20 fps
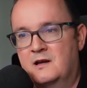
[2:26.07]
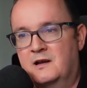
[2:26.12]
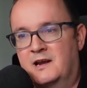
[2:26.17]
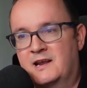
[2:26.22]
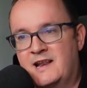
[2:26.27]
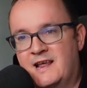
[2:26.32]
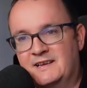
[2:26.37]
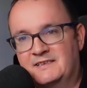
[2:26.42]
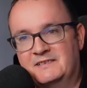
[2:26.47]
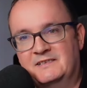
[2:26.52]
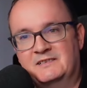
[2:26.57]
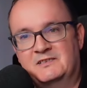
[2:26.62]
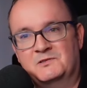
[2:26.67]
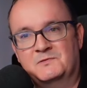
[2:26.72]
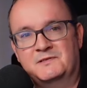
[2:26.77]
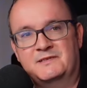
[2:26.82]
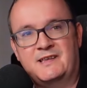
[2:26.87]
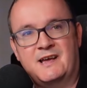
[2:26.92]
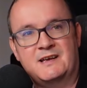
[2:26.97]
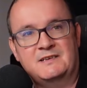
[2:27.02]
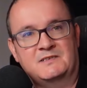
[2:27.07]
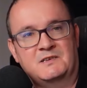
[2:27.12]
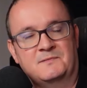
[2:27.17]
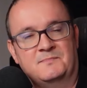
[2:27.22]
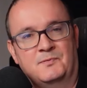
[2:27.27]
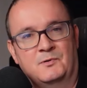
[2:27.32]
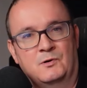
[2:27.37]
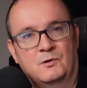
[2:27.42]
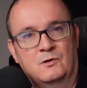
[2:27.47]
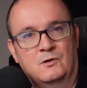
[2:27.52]
connecting to a
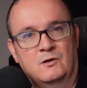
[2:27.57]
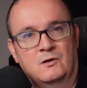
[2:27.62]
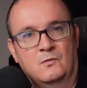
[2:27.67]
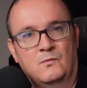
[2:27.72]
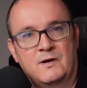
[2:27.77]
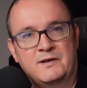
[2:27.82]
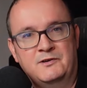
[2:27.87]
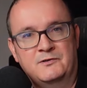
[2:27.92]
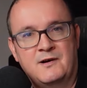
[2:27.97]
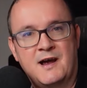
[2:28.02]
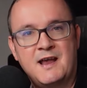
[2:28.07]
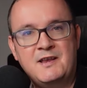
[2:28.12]
desktop or when your